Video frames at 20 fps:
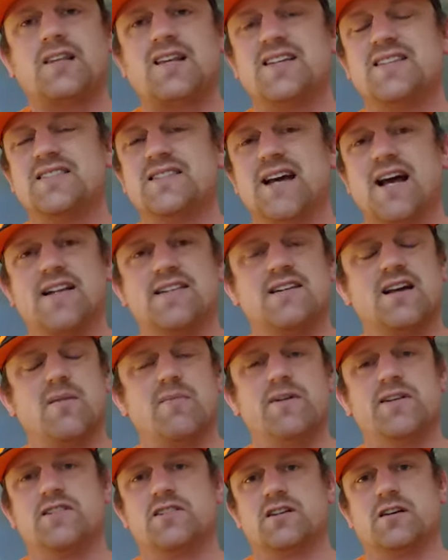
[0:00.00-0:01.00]
his dad's got
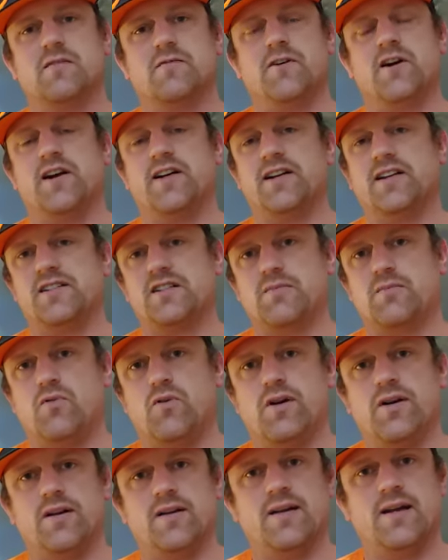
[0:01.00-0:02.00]
to be very
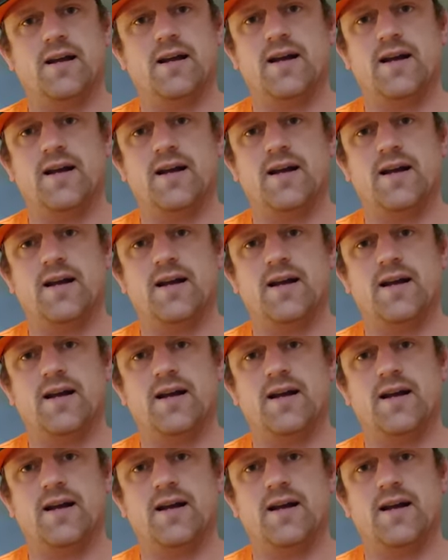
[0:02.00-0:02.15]
disappointed.